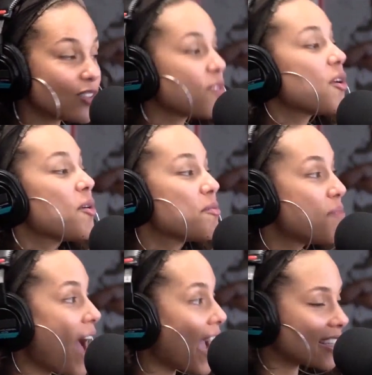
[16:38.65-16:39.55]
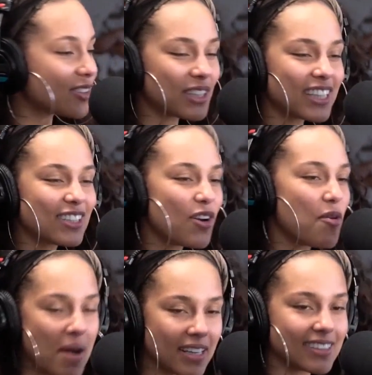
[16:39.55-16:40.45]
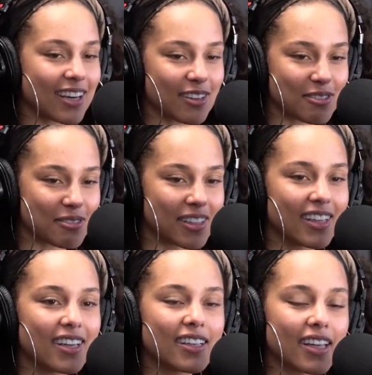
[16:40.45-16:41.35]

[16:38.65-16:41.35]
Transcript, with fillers: and don't hold back and don't let nobody tell you mm-hmm.